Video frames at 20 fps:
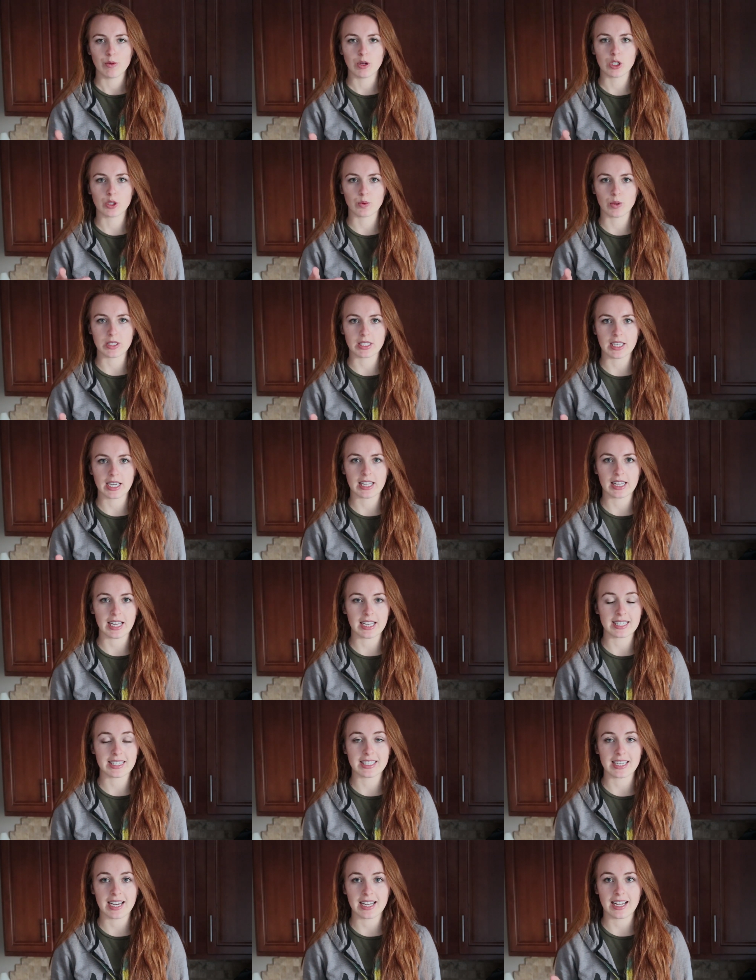which once again
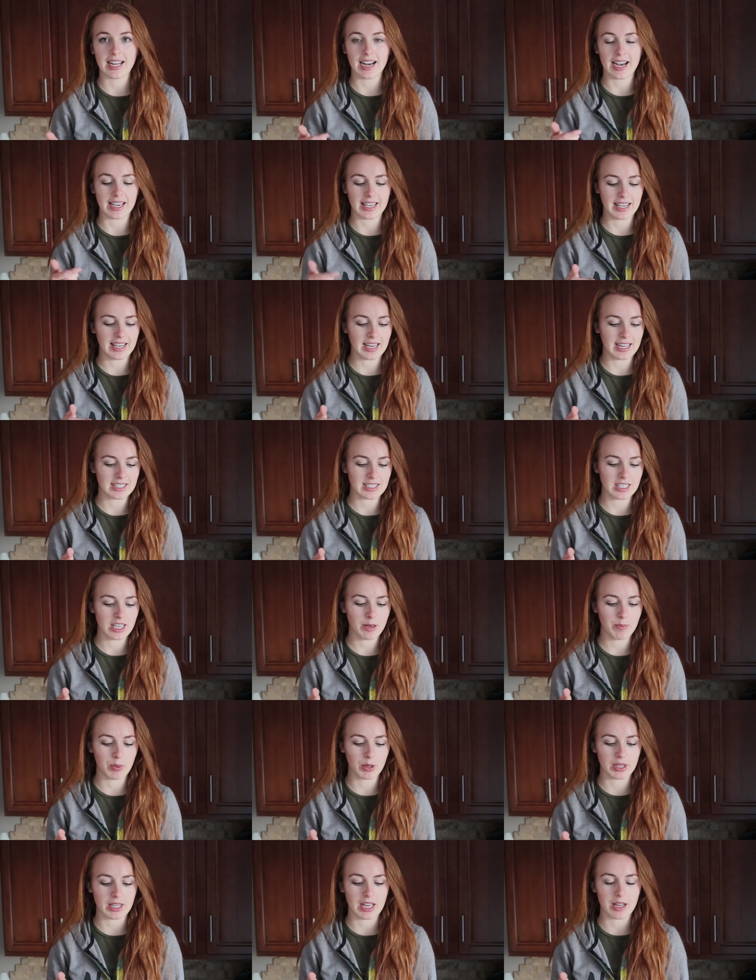I said I can't
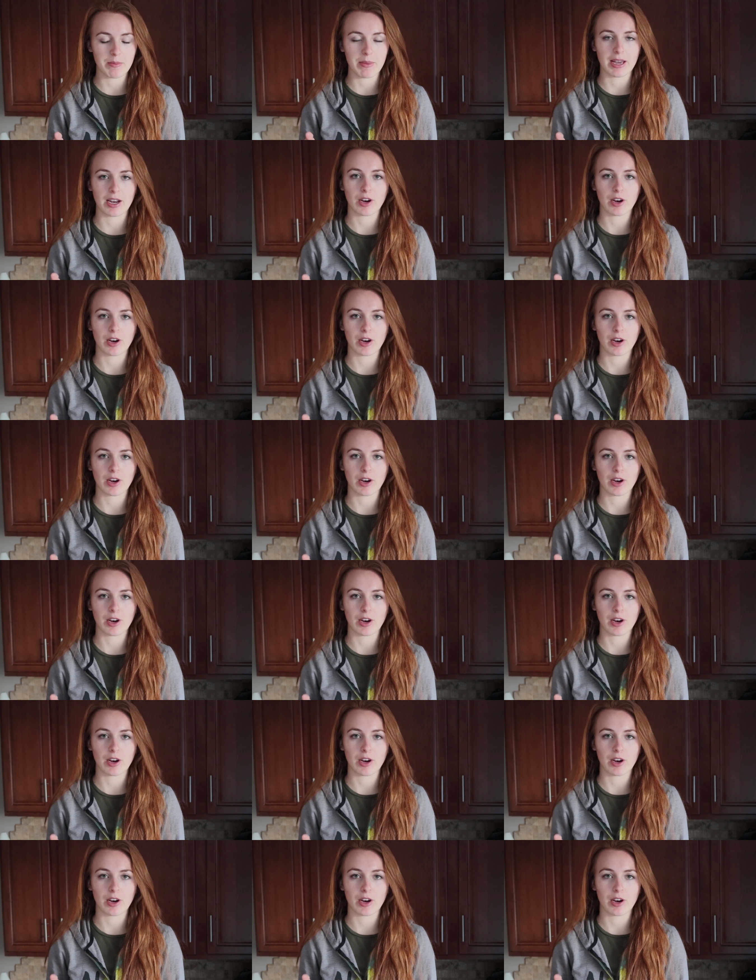put that in